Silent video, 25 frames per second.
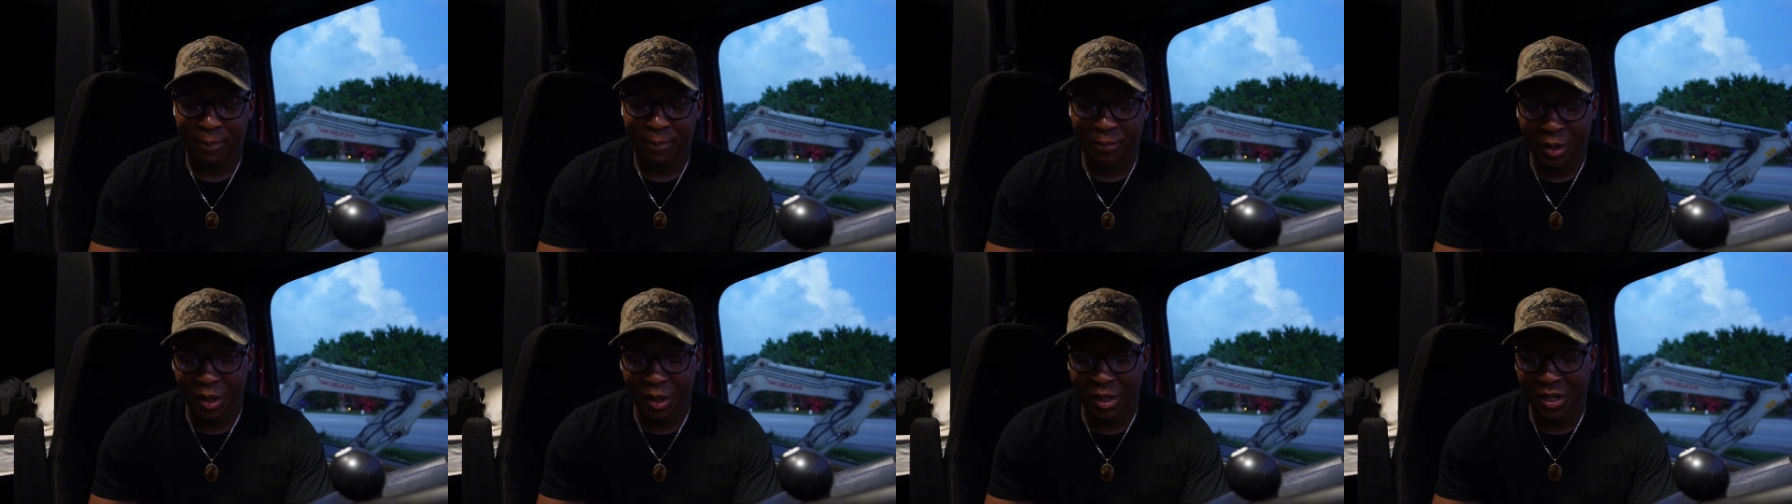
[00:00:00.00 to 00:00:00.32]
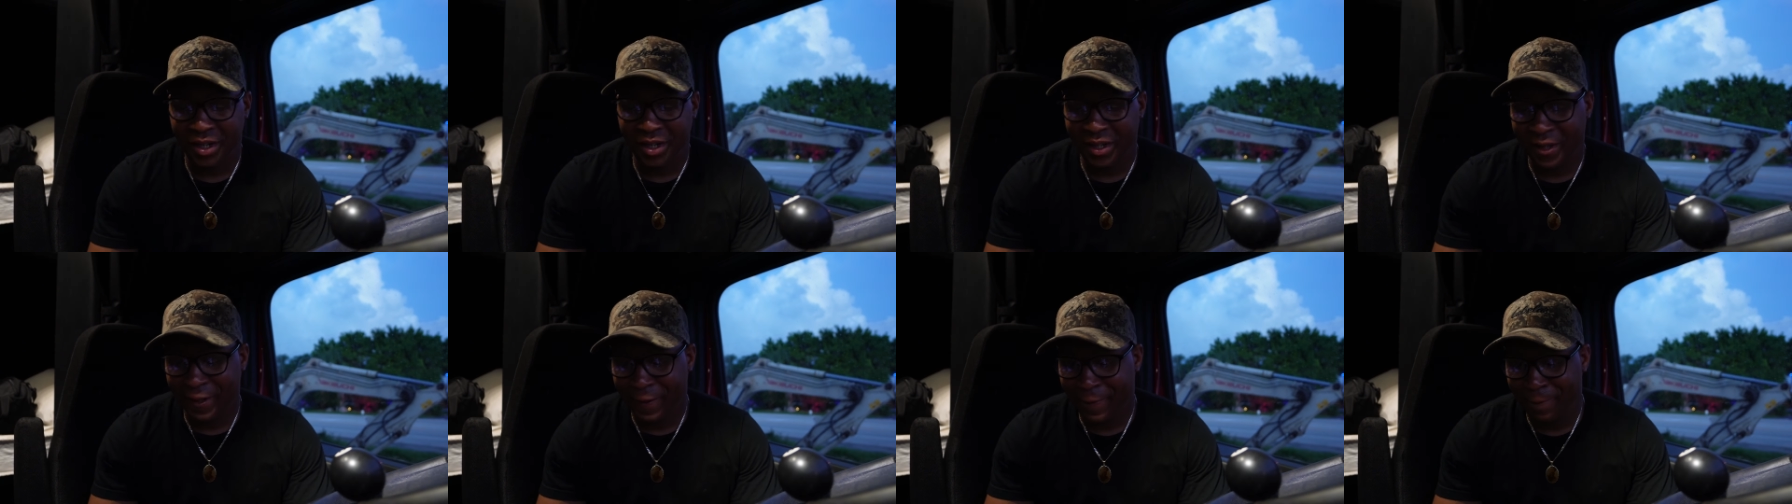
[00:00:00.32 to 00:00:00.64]

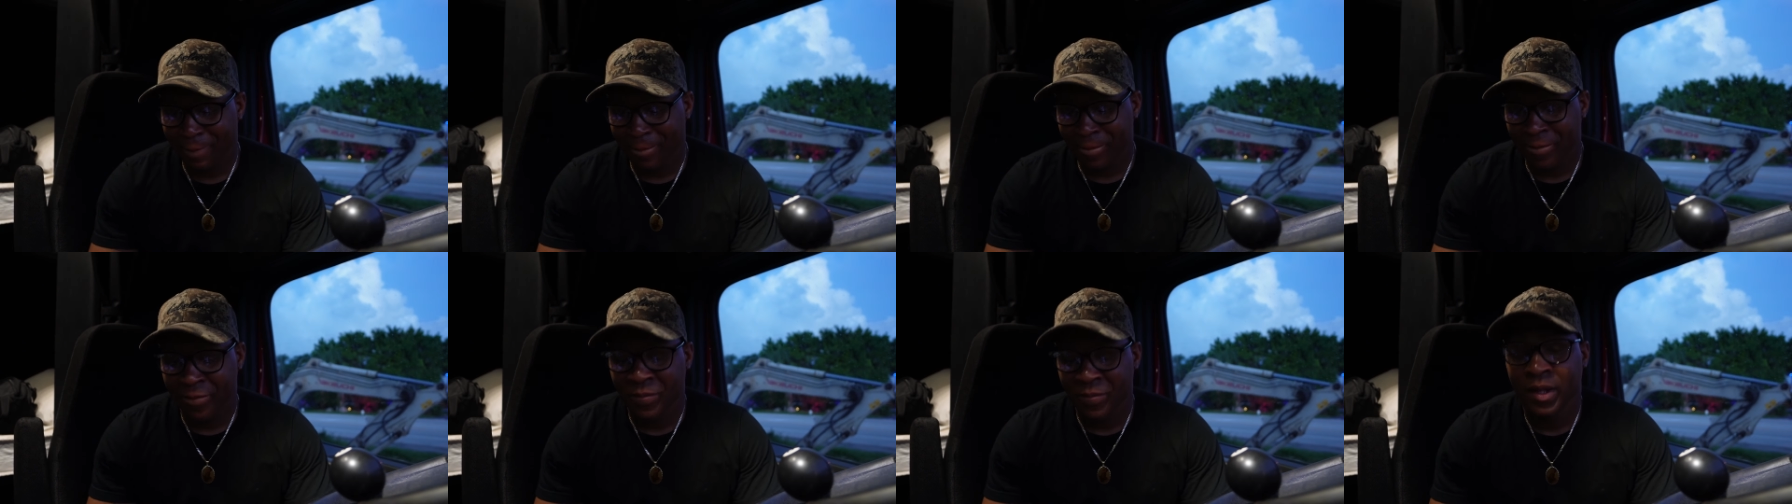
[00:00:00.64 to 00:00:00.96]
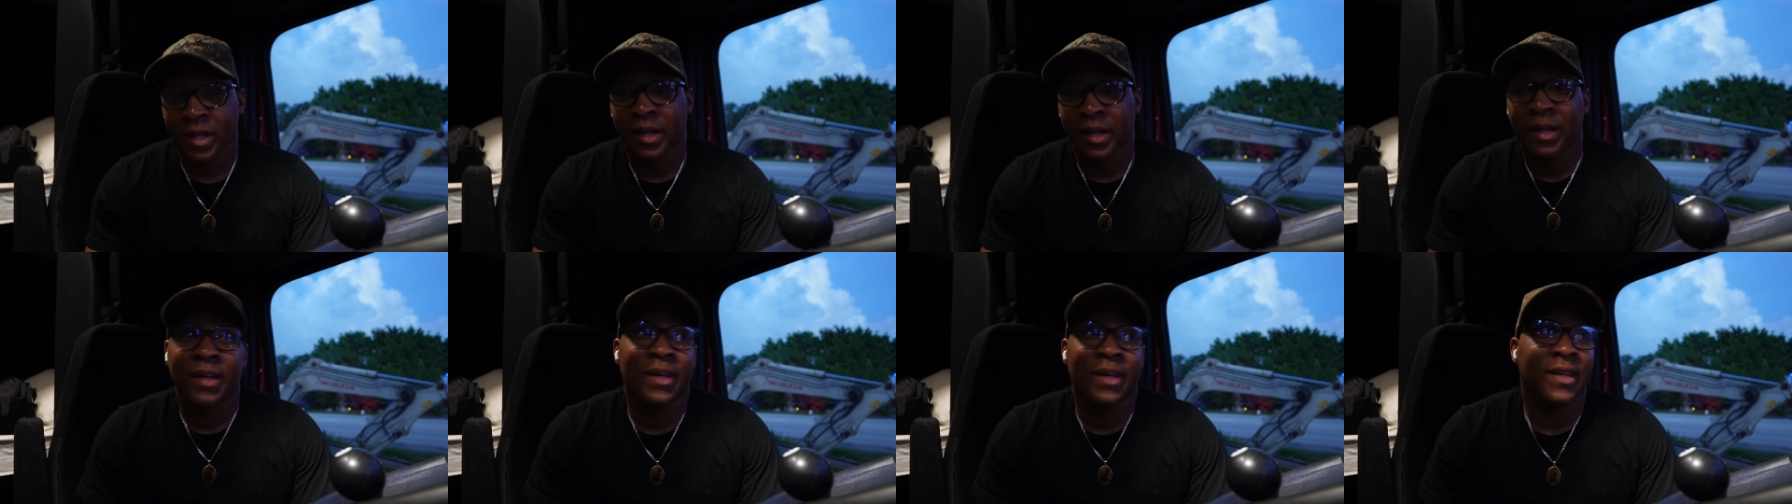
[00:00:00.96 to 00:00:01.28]
But
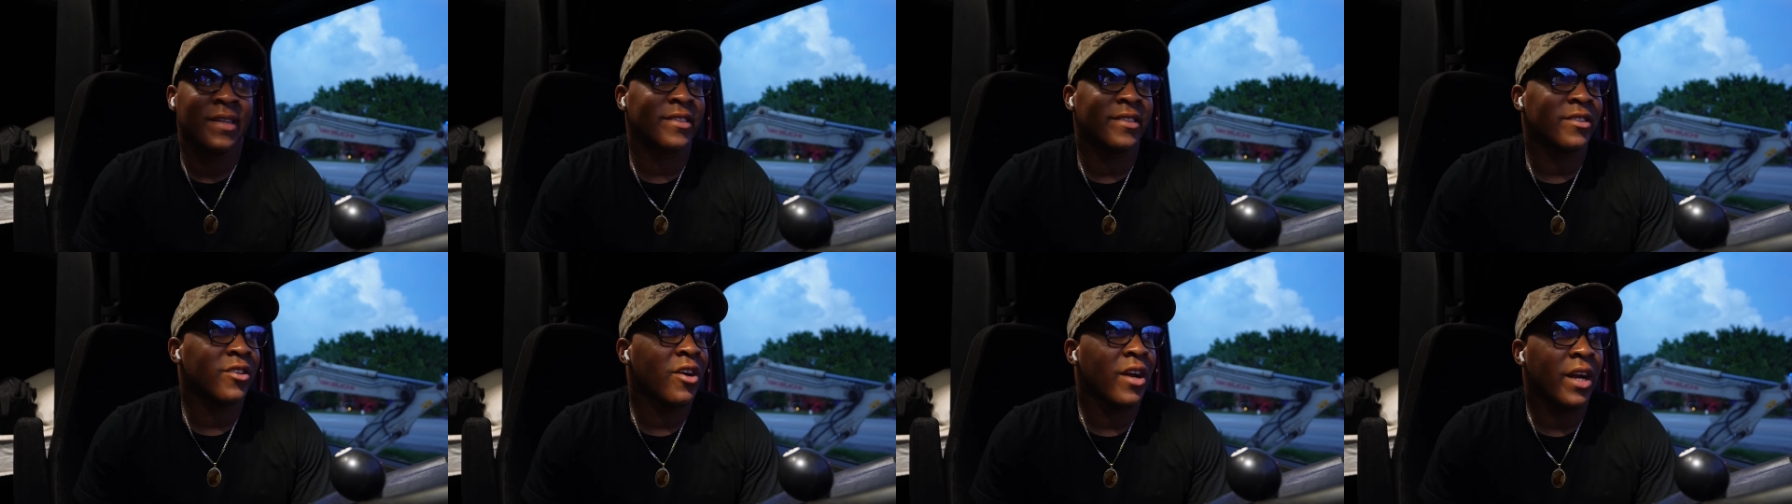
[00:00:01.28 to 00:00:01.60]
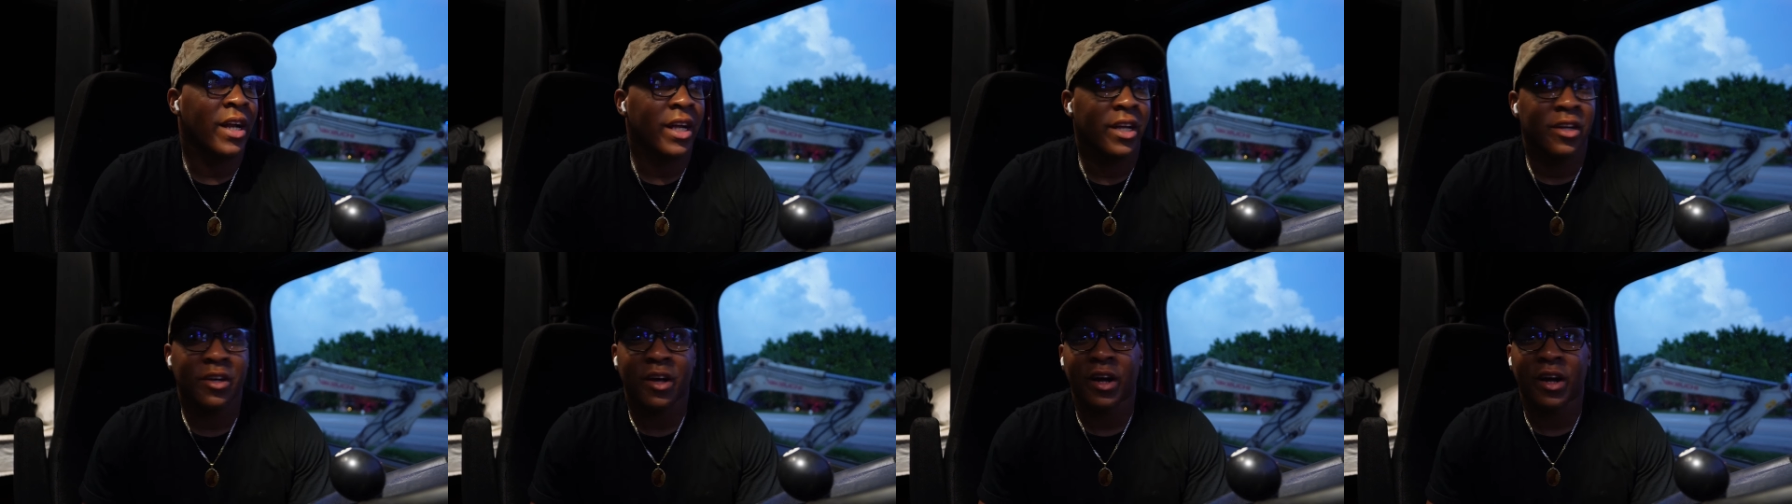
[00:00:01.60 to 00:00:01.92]
it's starting
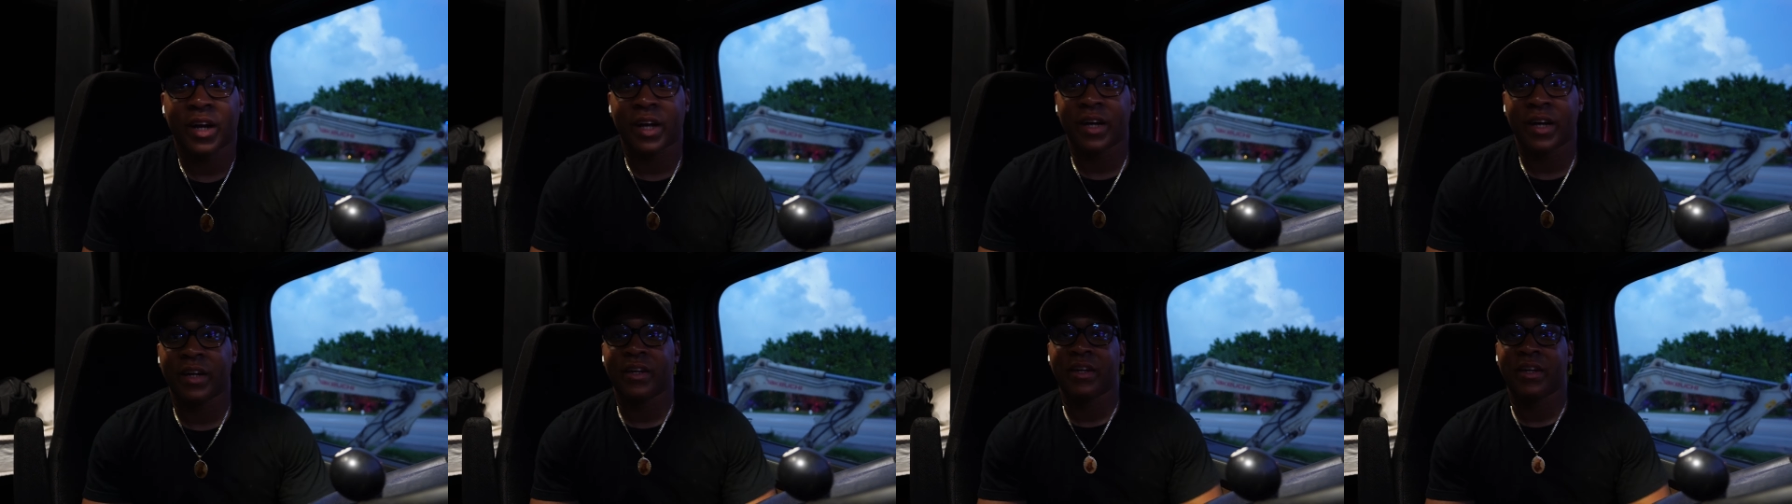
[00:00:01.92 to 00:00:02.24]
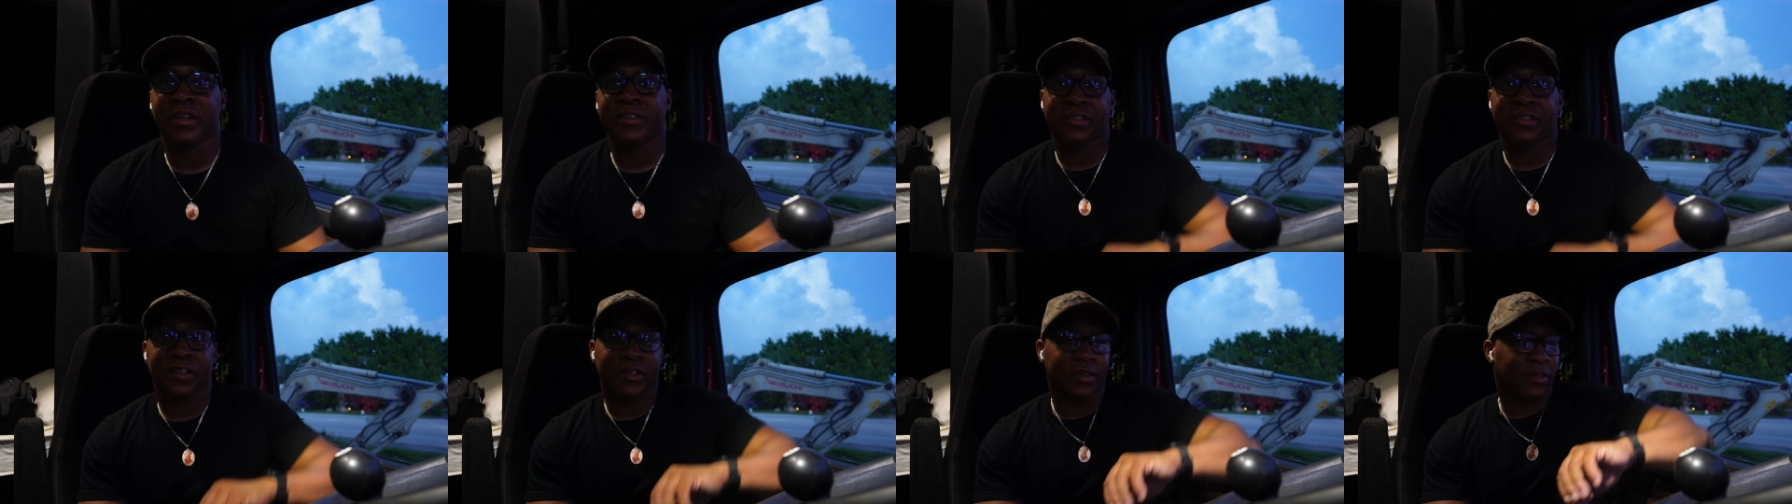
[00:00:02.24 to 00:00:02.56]
to get dark out
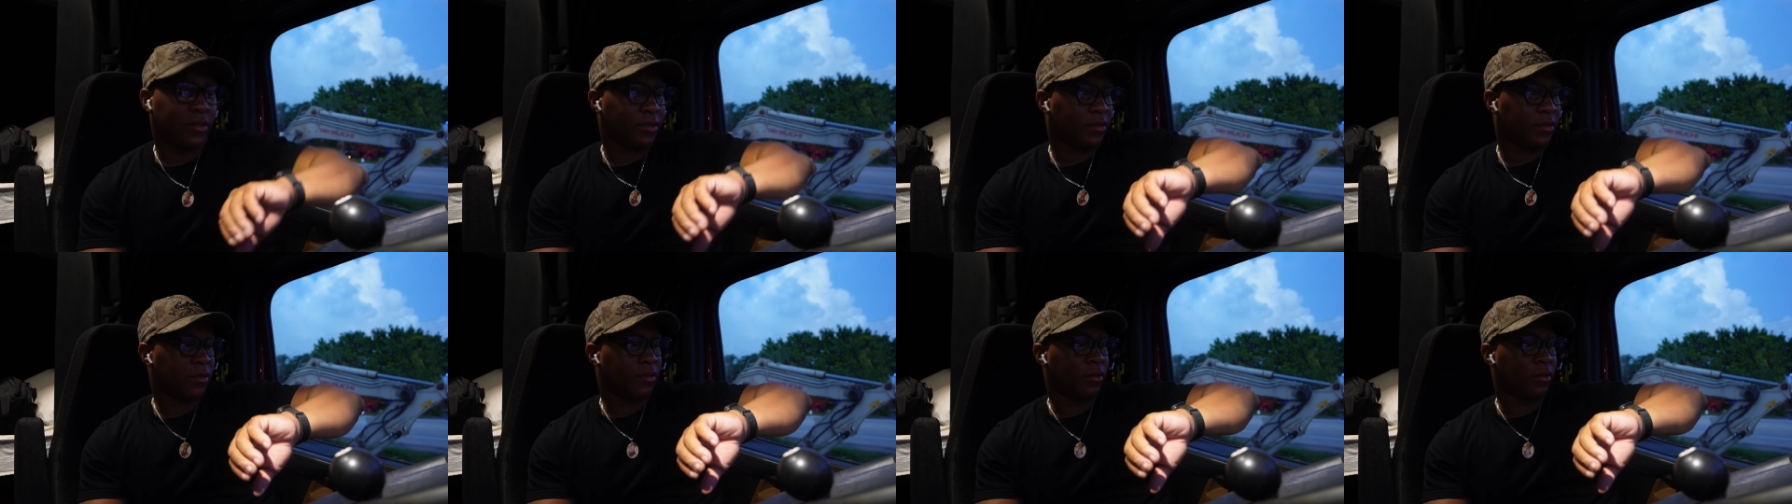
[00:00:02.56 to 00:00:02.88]
there, so